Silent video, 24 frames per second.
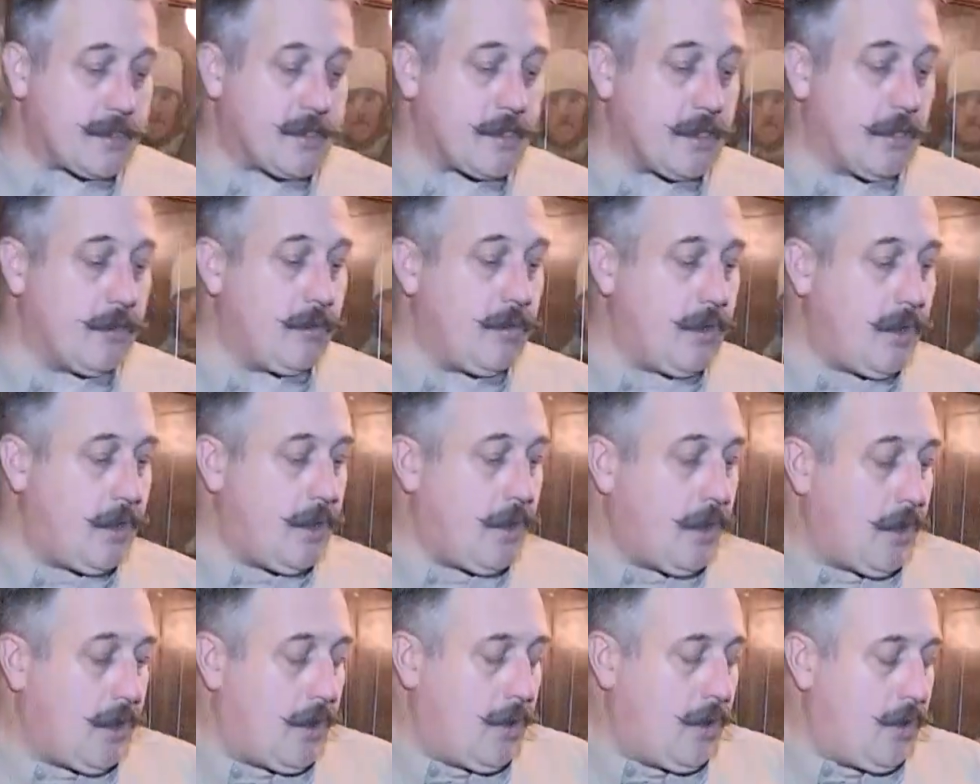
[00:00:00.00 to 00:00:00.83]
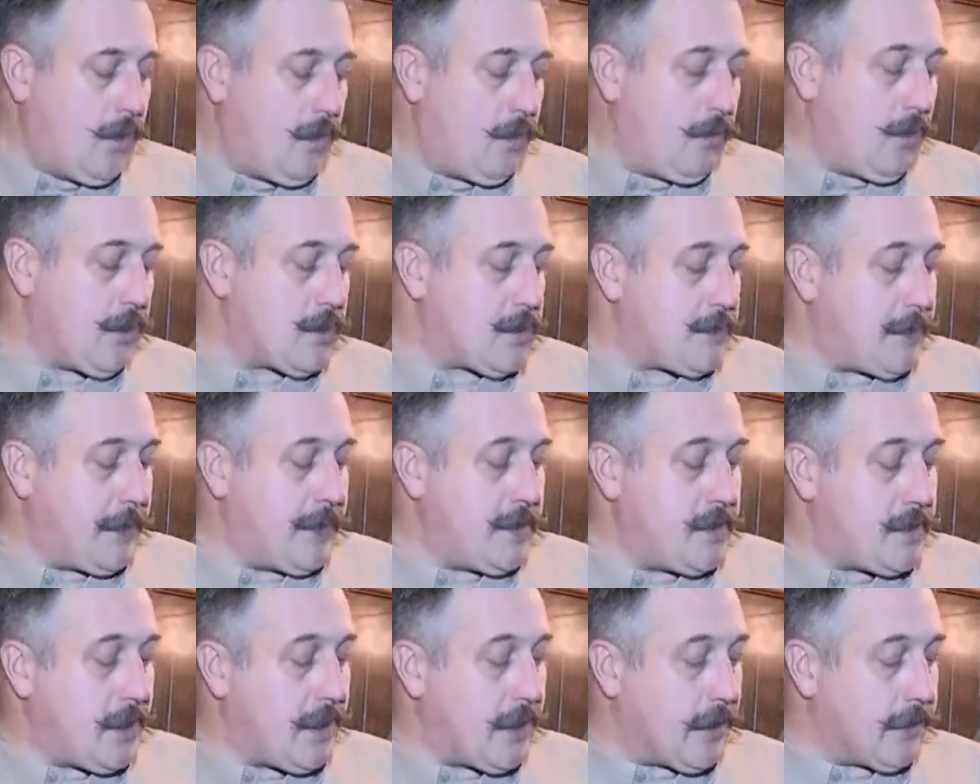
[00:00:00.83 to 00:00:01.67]
So what's
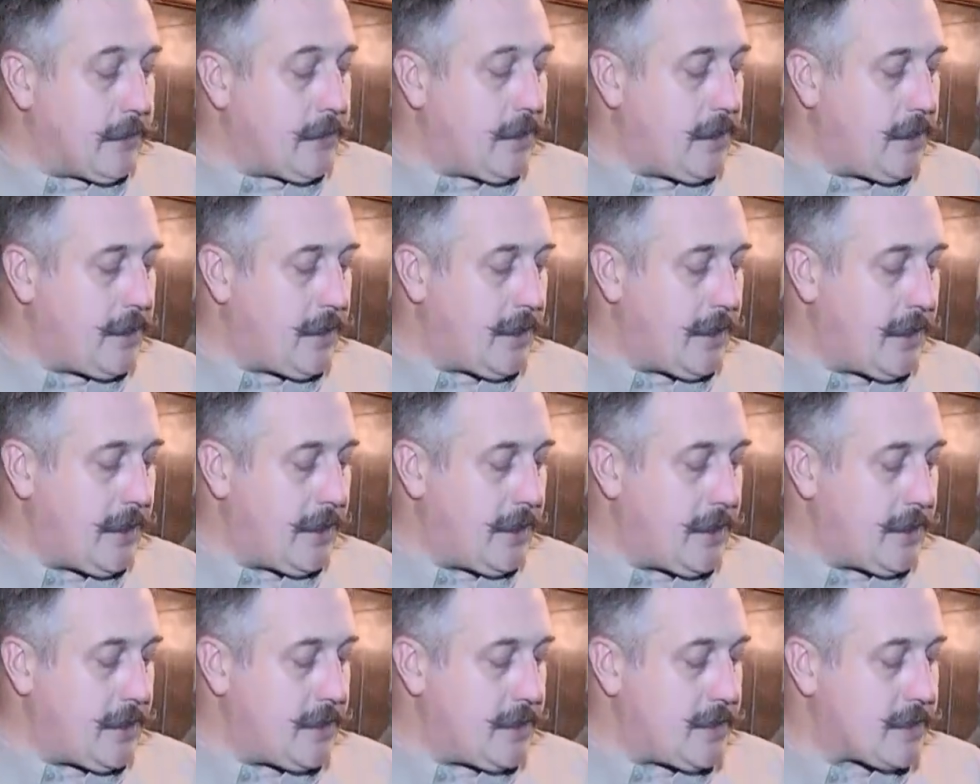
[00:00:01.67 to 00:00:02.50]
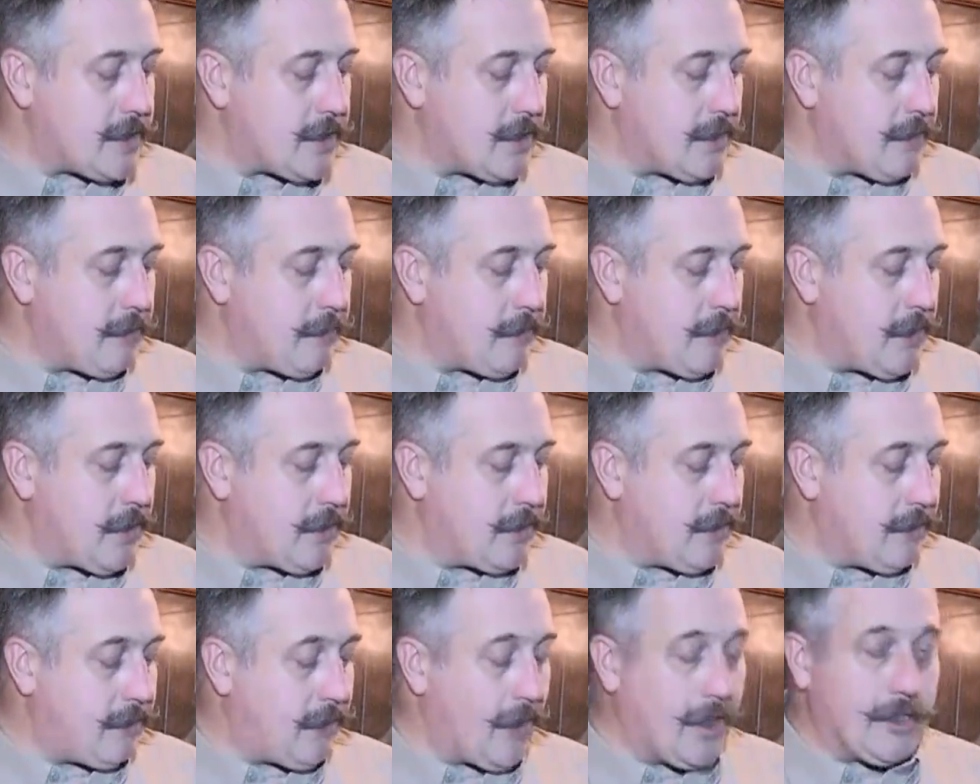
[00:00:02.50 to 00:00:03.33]
been done is
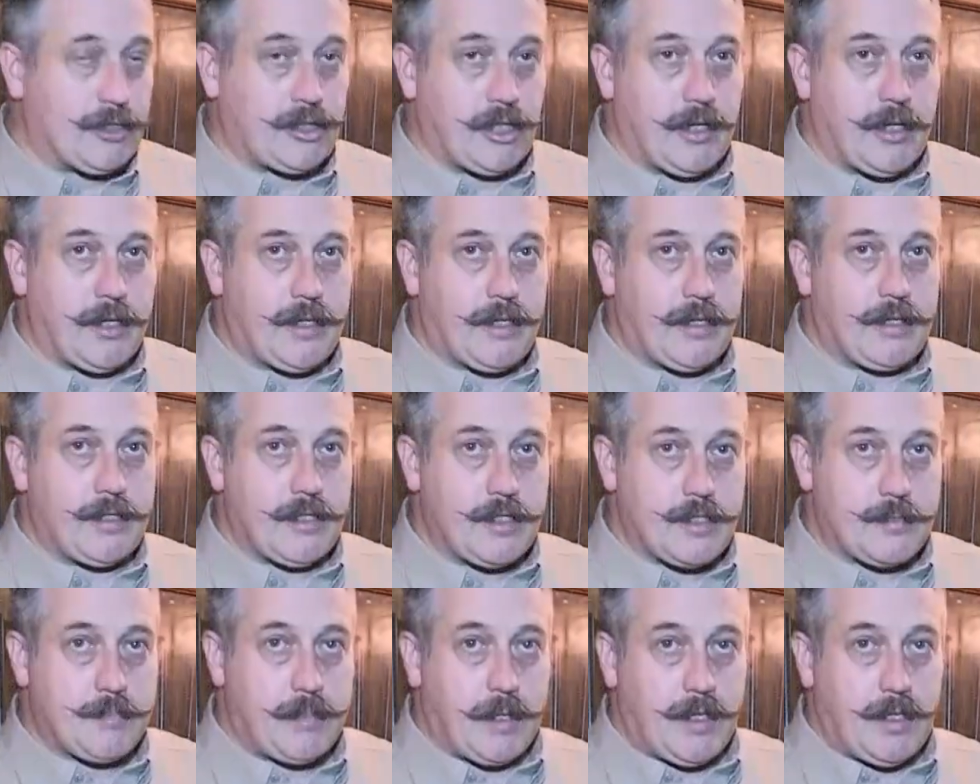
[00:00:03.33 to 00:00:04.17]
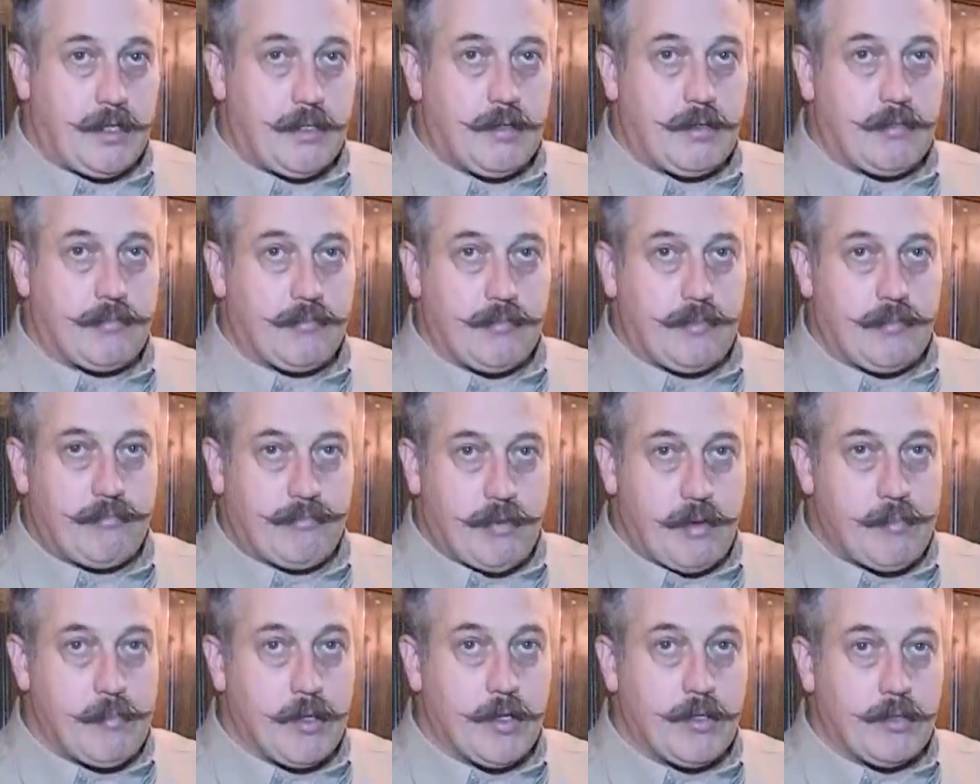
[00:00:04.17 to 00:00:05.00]
the Flashhider has been
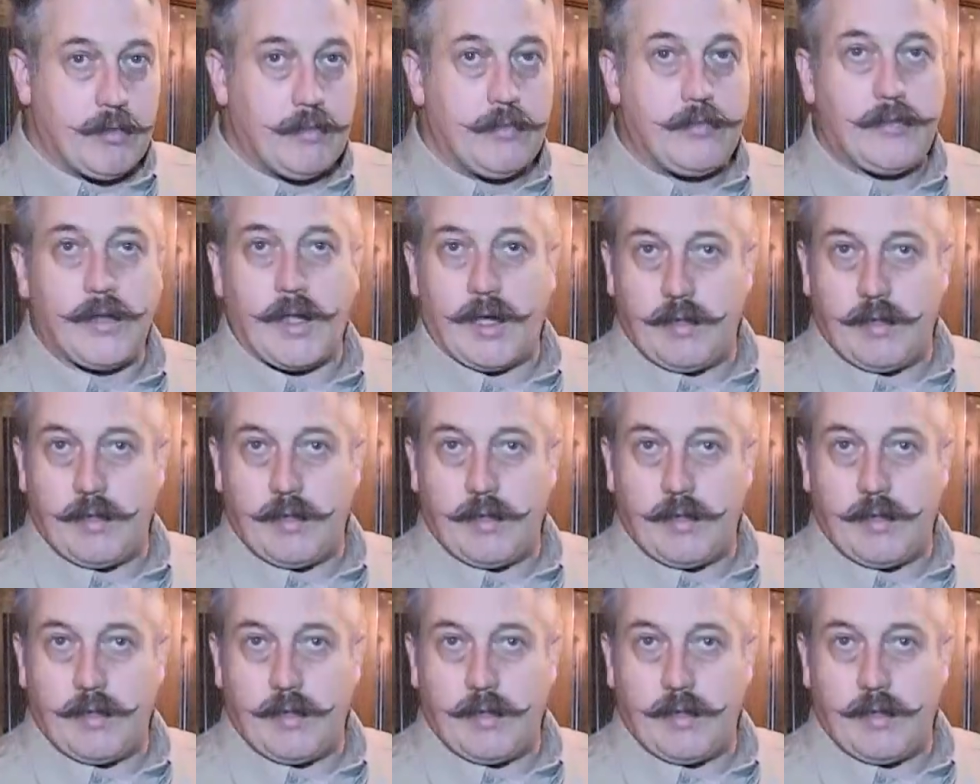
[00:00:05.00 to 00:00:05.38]
removed.